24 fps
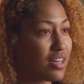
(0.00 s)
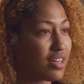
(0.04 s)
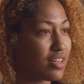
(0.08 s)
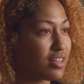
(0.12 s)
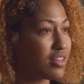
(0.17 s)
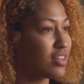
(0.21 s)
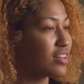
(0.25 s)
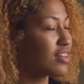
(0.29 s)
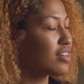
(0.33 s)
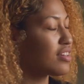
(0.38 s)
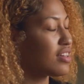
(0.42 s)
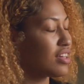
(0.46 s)

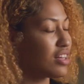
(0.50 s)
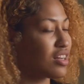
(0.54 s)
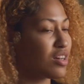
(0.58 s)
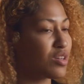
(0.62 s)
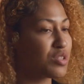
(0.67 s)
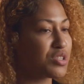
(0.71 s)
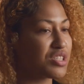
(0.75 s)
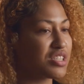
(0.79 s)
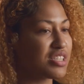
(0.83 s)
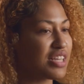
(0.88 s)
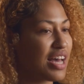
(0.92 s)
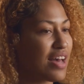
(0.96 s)
and,
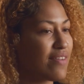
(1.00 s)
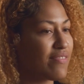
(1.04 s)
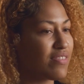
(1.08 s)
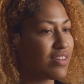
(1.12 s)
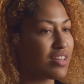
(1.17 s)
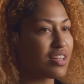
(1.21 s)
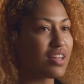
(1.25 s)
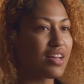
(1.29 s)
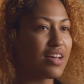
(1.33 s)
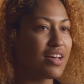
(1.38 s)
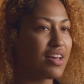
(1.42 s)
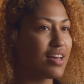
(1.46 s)
just
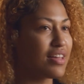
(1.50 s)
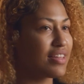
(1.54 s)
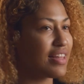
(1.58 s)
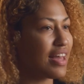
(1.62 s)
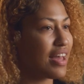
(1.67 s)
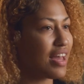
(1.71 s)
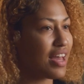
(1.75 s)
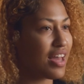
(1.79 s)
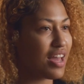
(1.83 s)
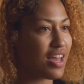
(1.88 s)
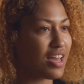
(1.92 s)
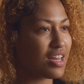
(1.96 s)
having the
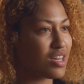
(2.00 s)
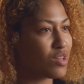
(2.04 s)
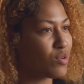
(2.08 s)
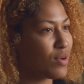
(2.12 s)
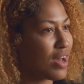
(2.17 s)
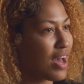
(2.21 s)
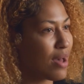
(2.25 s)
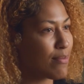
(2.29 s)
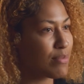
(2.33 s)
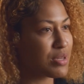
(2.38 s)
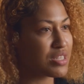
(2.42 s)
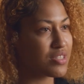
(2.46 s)
AAU
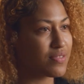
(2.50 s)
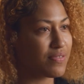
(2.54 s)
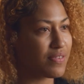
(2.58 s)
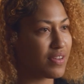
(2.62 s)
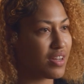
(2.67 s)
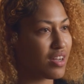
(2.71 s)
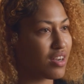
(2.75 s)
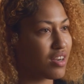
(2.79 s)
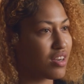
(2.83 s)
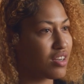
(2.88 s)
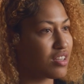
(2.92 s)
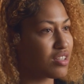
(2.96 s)

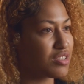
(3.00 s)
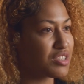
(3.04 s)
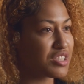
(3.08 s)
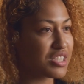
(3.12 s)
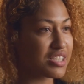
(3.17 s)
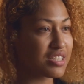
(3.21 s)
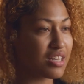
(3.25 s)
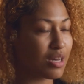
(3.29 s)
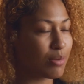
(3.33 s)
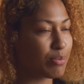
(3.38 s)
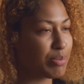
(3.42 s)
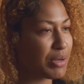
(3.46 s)
atmosphere and
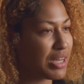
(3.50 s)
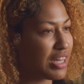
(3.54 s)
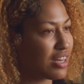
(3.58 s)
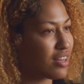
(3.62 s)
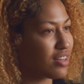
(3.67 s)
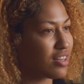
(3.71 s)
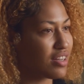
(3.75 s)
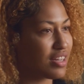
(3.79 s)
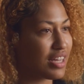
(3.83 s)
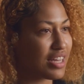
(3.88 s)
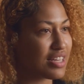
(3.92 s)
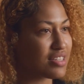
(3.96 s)
just
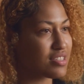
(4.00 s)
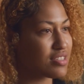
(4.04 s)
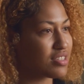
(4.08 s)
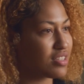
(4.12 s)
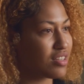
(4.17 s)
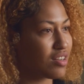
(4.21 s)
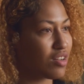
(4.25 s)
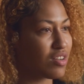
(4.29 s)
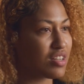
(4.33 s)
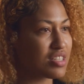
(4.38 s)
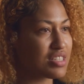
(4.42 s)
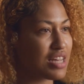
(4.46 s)
competing against,
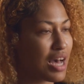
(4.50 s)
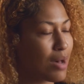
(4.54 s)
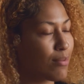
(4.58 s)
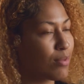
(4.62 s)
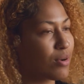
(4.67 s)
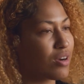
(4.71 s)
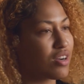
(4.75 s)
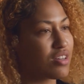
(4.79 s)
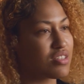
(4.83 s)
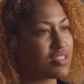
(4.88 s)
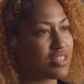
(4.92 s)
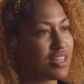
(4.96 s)
the top
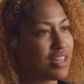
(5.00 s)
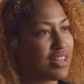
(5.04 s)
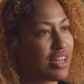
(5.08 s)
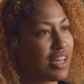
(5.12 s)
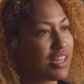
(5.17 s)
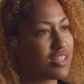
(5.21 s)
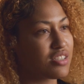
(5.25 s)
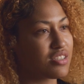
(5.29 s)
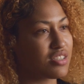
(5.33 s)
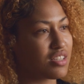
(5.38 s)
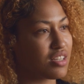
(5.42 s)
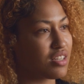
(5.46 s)
girls in the
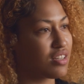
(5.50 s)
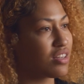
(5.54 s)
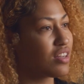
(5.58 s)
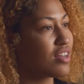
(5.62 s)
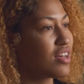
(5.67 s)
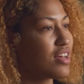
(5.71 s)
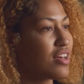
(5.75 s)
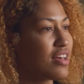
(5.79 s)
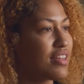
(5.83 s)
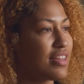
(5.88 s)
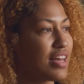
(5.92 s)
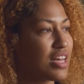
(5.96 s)
nation.
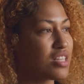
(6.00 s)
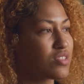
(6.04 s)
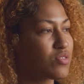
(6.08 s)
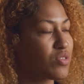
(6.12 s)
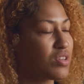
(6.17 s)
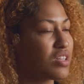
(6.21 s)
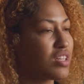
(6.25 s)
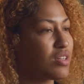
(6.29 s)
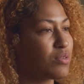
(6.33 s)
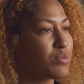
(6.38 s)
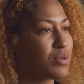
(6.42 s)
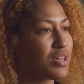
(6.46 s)
That's
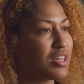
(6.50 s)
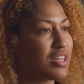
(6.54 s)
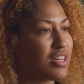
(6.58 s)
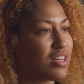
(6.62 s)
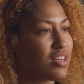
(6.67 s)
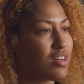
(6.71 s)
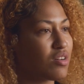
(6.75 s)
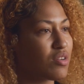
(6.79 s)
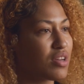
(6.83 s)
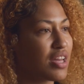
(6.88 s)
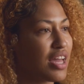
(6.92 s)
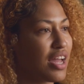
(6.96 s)
really what,
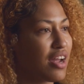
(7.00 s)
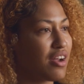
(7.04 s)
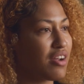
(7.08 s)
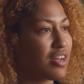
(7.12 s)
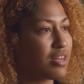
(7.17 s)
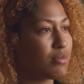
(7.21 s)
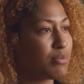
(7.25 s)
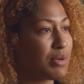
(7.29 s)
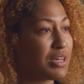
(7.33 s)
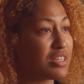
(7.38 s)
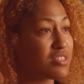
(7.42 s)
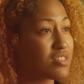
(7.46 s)

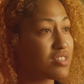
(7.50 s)
carried me